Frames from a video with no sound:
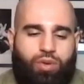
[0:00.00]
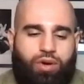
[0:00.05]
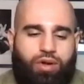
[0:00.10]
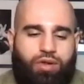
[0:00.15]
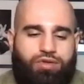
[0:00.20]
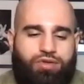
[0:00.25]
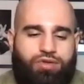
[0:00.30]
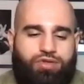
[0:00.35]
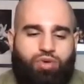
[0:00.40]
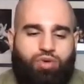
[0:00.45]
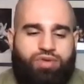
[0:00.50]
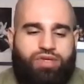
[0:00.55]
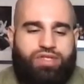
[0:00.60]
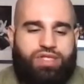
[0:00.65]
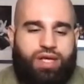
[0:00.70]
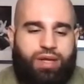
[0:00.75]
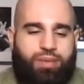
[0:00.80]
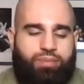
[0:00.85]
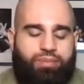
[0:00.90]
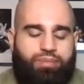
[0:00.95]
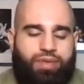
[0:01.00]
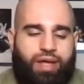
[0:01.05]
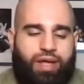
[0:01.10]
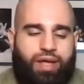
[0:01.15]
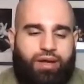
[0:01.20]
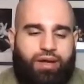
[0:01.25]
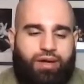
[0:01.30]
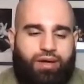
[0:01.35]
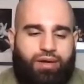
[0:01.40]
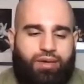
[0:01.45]
It's one of those movies that
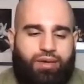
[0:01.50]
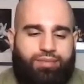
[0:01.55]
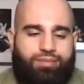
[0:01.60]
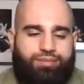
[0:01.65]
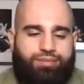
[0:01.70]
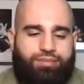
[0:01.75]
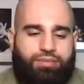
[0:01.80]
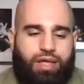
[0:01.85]
that um,